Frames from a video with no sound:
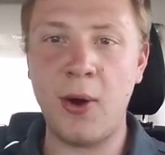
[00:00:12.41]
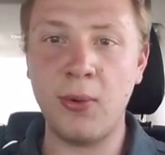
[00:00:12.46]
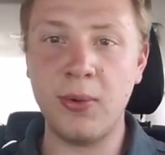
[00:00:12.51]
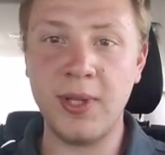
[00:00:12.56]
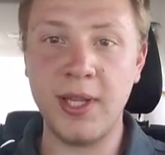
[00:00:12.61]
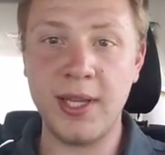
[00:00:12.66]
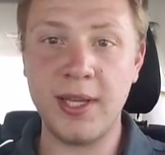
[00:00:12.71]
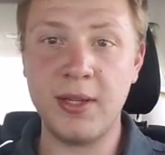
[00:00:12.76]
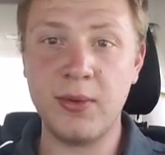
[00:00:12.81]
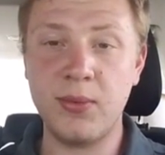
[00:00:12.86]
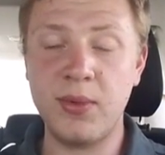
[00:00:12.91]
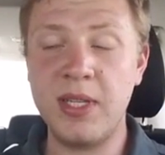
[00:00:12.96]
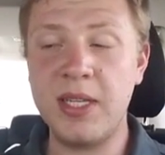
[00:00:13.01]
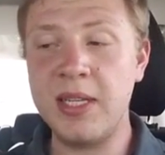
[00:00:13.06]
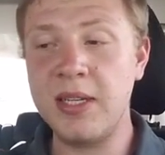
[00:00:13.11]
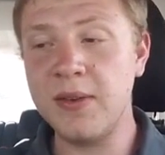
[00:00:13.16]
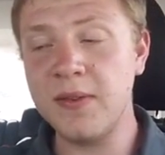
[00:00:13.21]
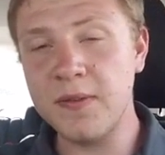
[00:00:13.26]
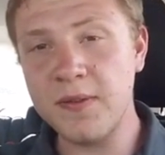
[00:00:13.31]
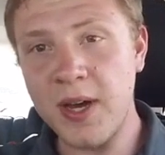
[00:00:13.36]
outlet. We
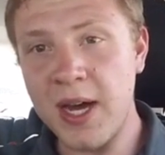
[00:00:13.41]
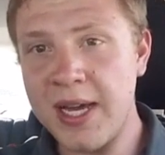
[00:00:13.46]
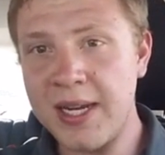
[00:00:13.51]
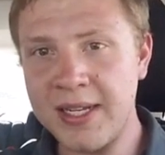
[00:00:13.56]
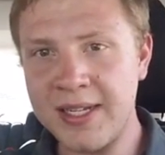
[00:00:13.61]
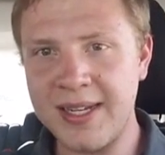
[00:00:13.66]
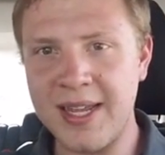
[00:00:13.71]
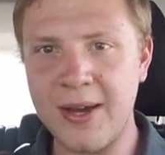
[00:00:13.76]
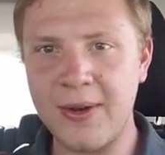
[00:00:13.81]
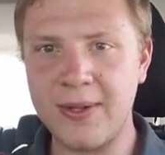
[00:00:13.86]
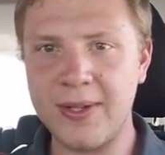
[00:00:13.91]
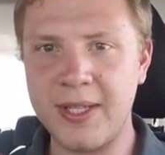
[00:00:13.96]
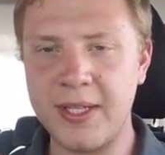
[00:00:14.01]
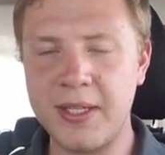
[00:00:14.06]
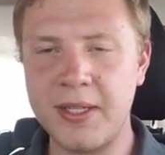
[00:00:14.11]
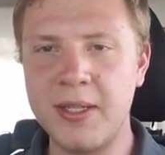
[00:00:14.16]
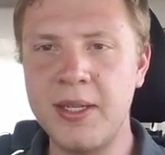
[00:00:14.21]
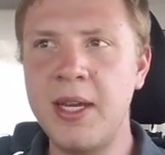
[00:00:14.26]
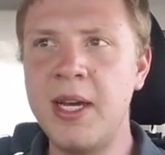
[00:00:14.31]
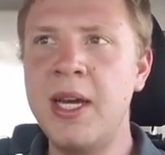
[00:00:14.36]
need to find an
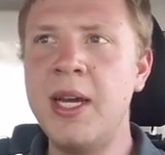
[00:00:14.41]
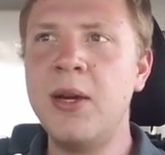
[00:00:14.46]
outlet.